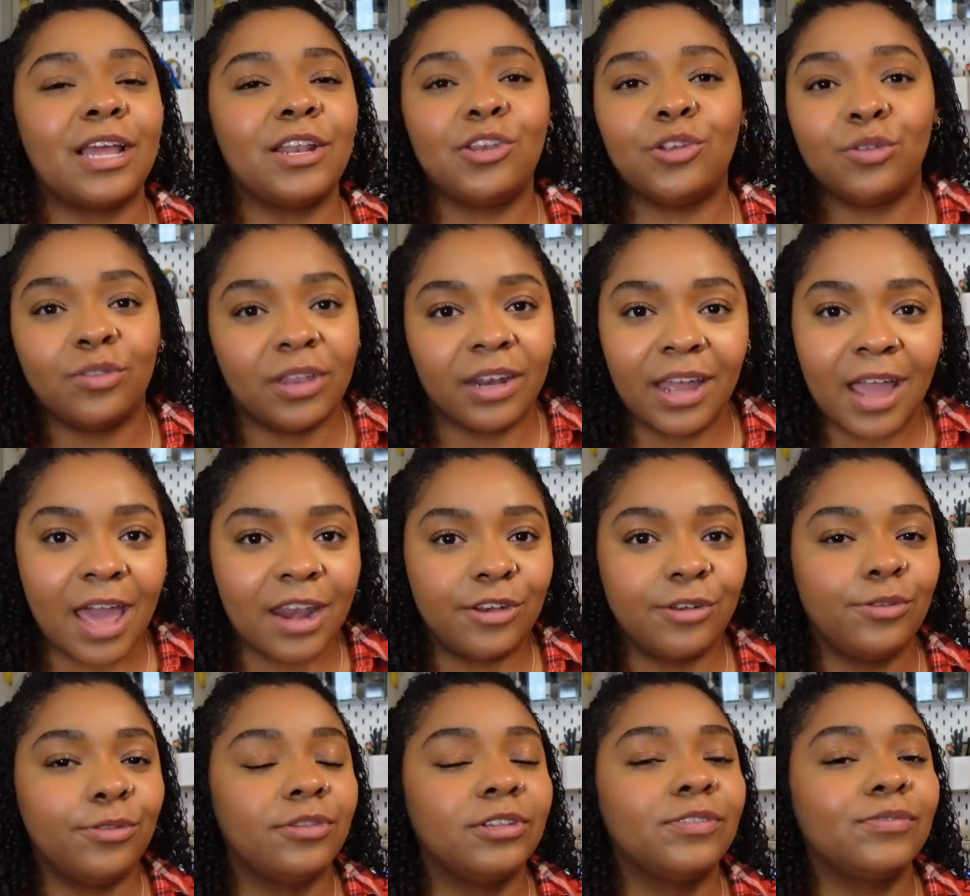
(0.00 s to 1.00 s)
knew that I had to
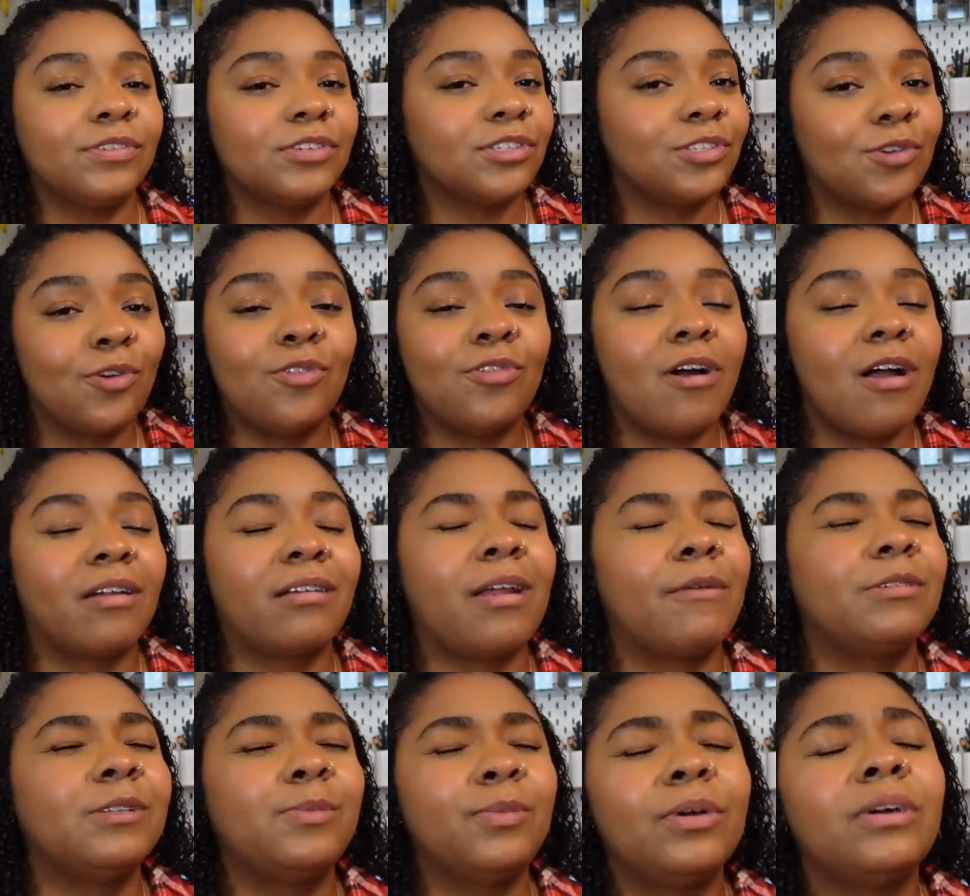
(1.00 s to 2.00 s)
do this for so long and I
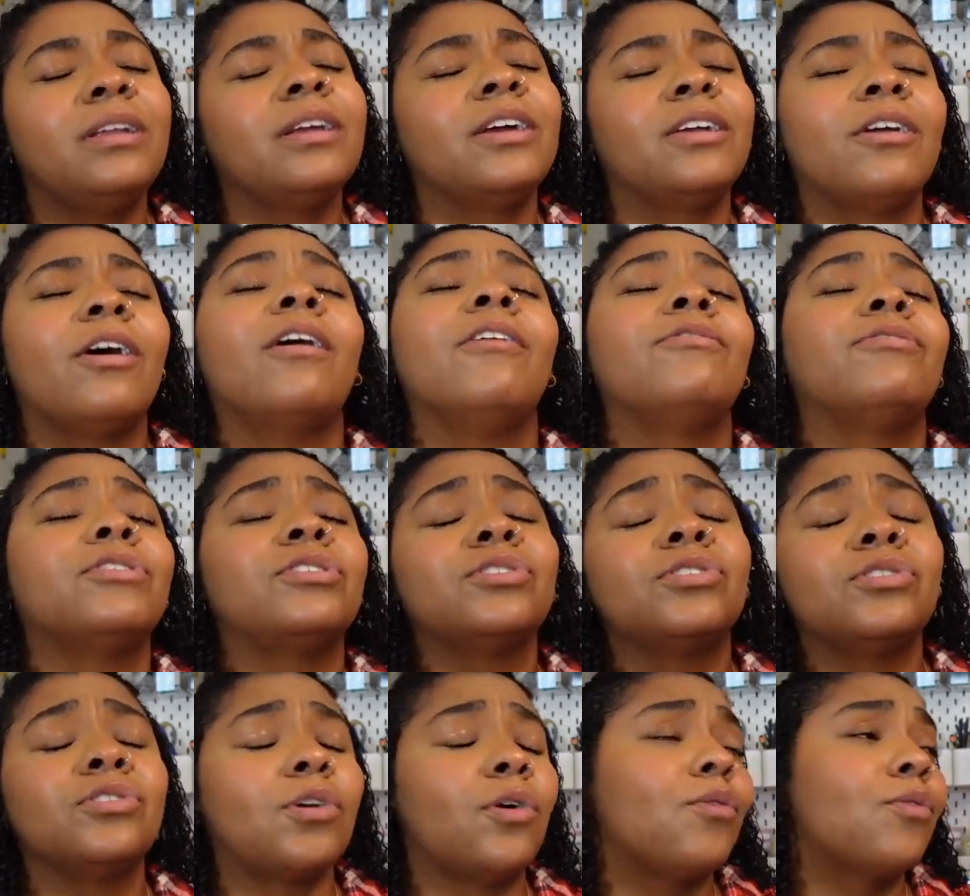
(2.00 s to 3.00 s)
was putting it off for
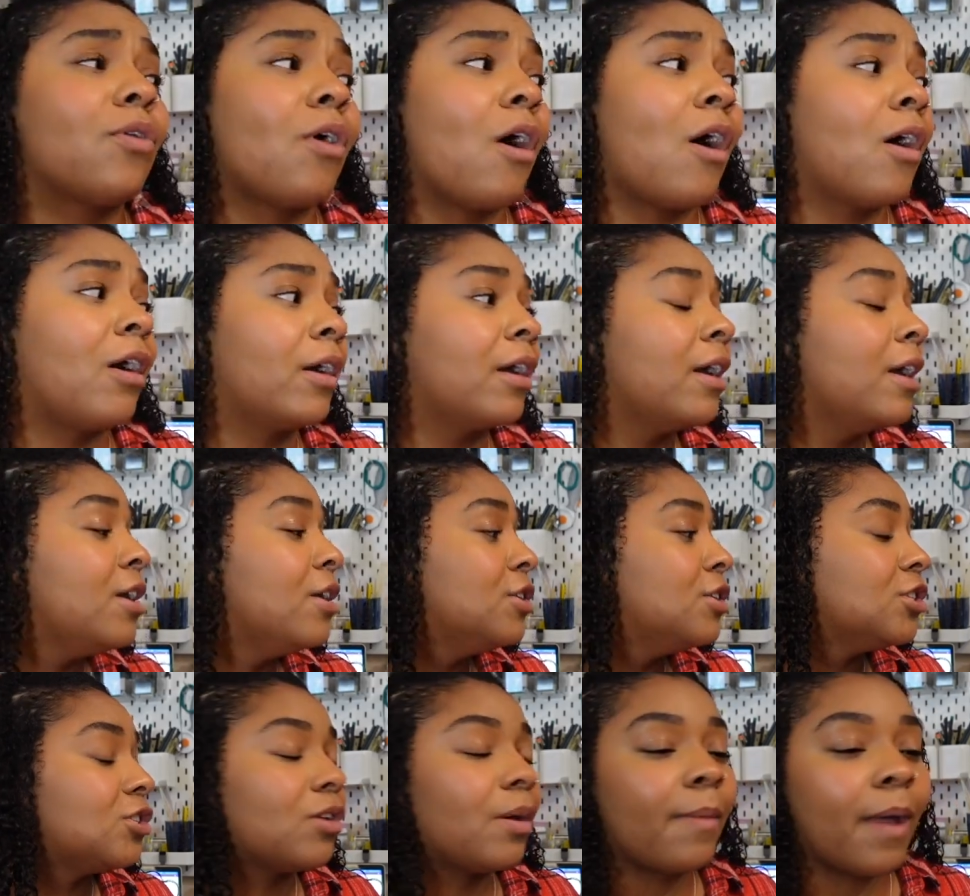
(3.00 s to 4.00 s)
so long.
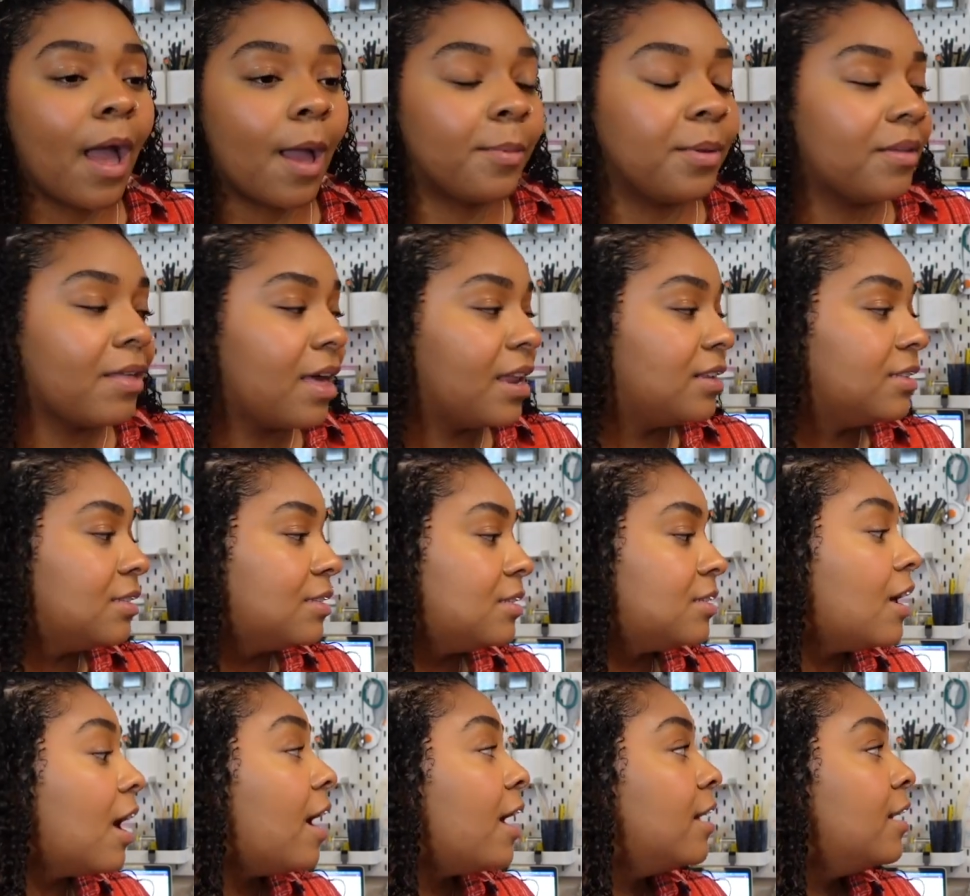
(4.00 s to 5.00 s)
So I'm happy that it's
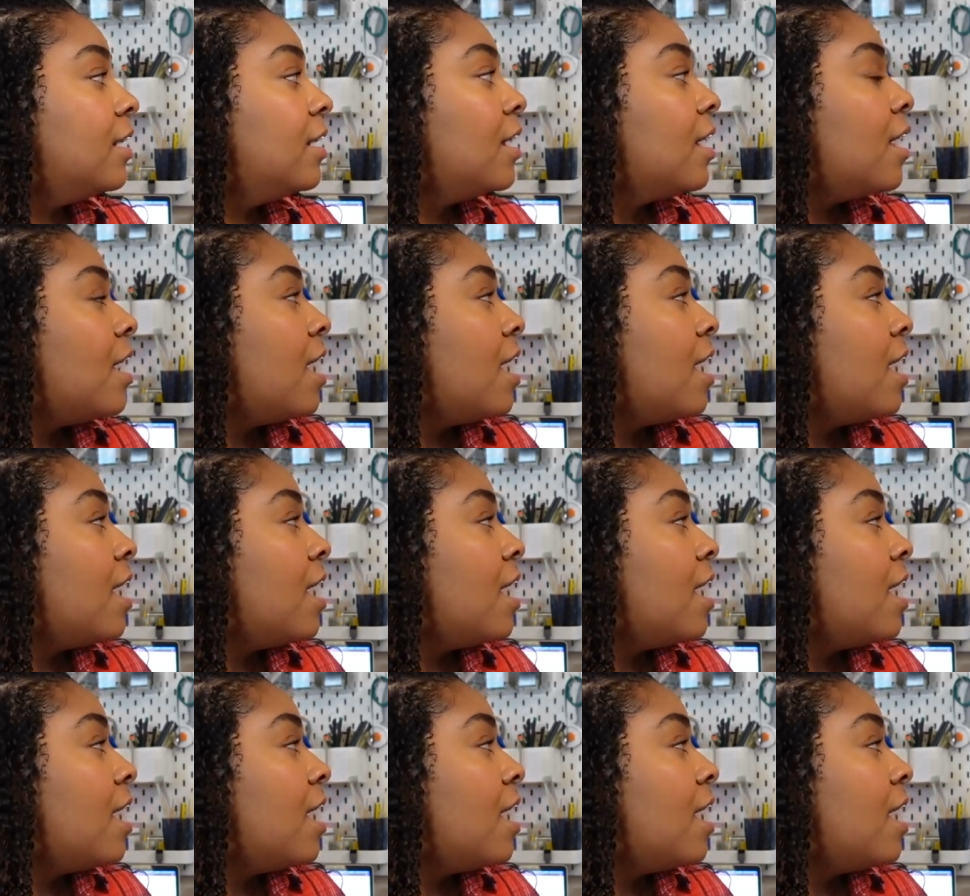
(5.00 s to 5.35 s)
done.